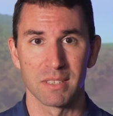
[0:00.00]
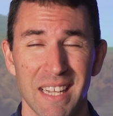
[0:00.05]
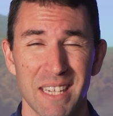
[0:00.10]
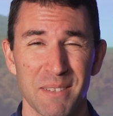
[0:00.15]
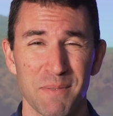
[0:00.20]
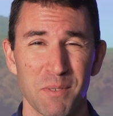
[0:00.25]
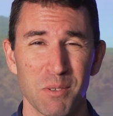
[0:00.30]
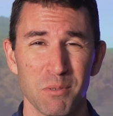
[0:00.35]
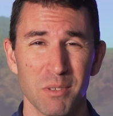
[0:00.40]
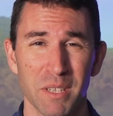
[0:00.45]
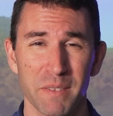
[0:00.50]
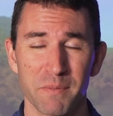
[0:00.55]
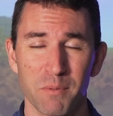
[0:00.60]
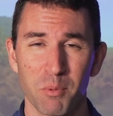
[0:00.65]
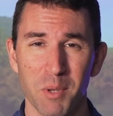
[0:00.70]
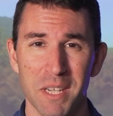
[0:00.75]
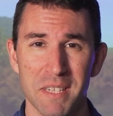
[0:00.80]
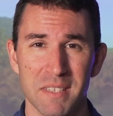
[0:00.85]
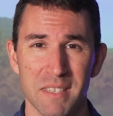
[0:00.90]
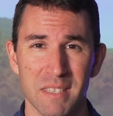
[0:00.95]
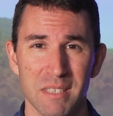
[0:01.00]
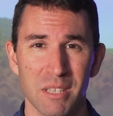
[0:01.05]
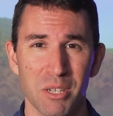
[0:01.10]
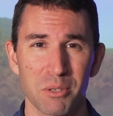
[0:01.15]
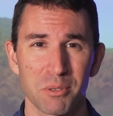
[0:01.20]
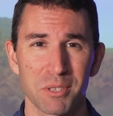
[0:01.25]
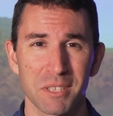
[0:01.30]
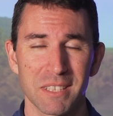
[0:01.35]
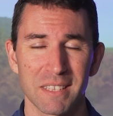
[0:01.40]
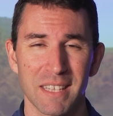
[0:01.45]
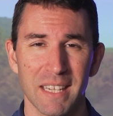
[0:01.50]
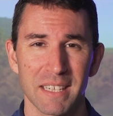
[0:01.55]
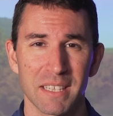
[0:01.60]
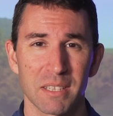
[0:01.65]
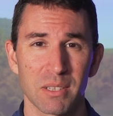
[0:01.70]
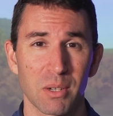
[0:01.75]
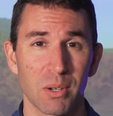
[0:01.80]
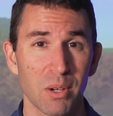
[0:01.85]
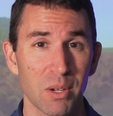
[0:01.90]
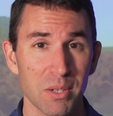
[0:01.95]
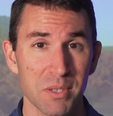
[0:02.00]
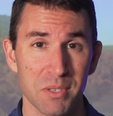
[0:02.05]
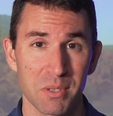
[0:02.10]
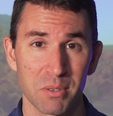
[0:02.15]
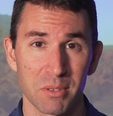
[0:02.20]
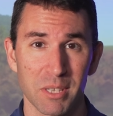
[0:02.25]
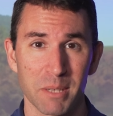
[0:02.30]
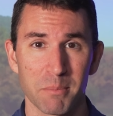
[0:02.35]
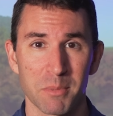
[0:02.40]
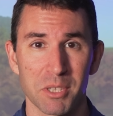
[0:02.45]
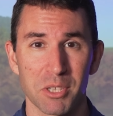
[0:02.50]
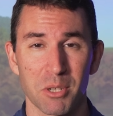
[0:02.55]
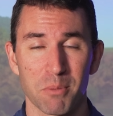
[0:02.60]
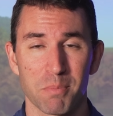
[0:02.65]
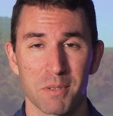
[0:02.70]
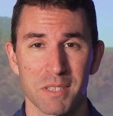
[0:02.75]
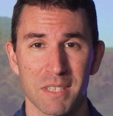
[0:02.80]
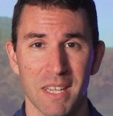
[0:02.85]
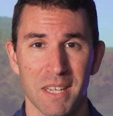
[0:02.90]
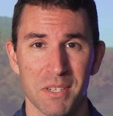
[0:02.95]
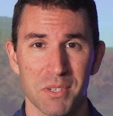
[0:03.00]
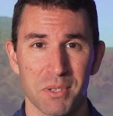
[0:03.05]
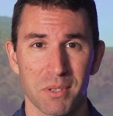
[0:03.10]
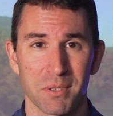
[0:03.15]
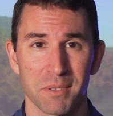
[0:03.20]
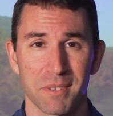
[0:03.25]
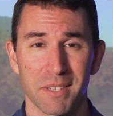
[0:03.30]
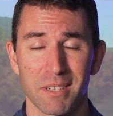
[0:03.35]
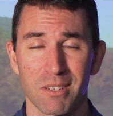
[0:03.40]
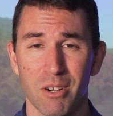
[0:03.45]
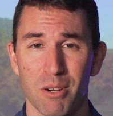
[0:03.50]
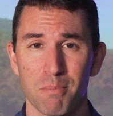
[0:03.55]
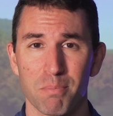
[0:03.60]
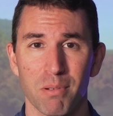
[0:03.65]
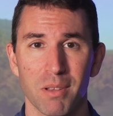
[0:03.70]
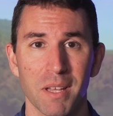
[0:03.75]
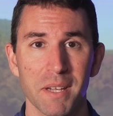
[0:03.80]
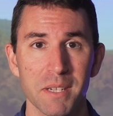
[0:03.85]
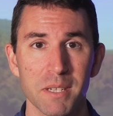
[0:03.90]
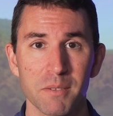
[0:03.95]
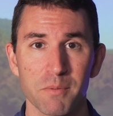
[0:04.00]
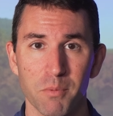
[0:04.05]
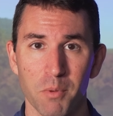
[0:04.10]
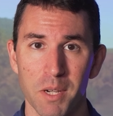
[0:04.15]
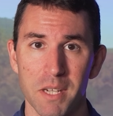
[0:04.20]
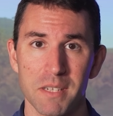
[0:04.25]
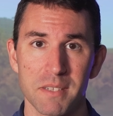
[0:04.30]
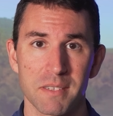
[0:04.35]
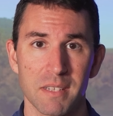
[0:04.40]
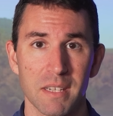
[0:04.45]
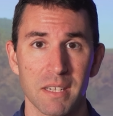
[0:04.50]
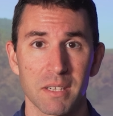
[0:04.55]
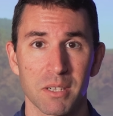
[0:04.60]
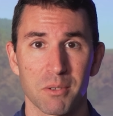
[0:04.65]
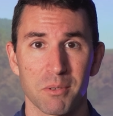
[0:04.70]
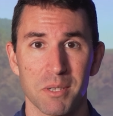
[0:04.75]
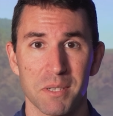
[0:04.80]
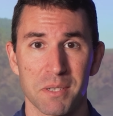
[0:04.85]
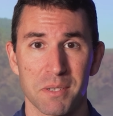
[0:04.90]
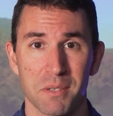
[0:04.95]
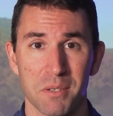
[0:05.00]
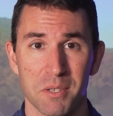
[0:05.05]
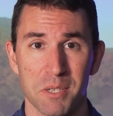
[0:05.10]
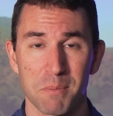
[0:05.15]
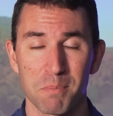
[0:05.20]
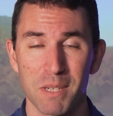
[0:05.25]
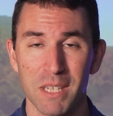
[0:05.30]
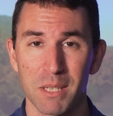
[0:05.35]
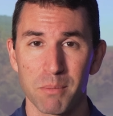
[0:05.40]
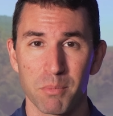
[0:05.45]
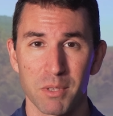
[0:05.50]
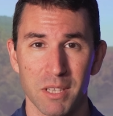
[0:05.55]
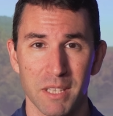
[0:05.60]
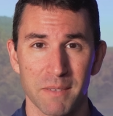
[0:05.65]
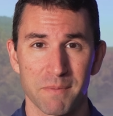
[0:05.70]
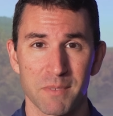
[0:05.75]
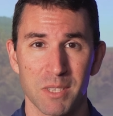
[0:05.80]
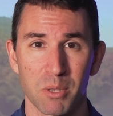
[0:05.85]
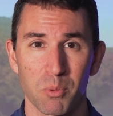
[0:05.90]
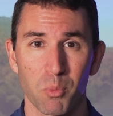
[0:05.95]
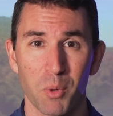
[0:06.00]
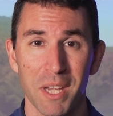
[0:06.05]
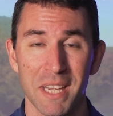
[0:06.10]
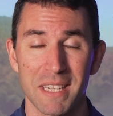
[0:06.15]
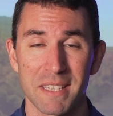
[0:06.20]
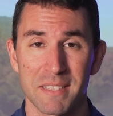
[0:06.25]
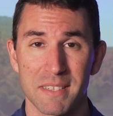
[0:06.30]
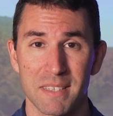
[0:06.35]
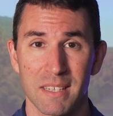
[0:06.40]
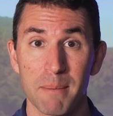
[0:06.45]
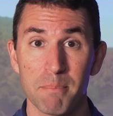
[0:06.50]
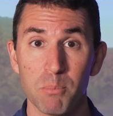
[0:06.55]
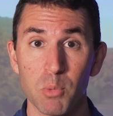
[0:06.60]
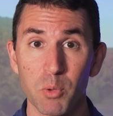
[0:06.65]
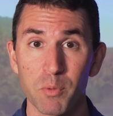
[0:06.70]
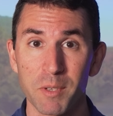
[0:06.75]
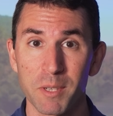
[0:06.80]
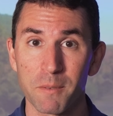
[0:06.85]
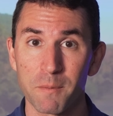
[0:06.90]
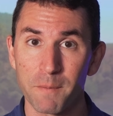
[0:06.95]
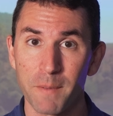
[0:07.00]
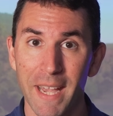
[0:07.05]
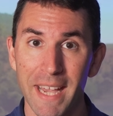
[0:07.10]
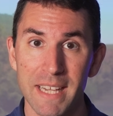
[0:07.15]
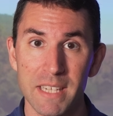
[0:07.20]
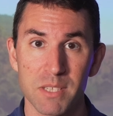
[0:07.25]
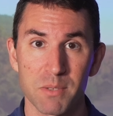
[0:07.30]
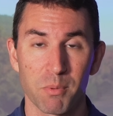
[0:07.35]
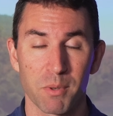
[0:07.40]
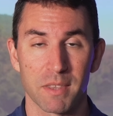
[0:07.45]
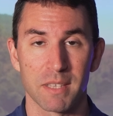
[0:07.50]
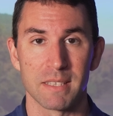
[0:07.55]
And if you lift weights slowly, that can also limit your potential. There are plenty of ways to increase your speed when lifting weights and moving fast with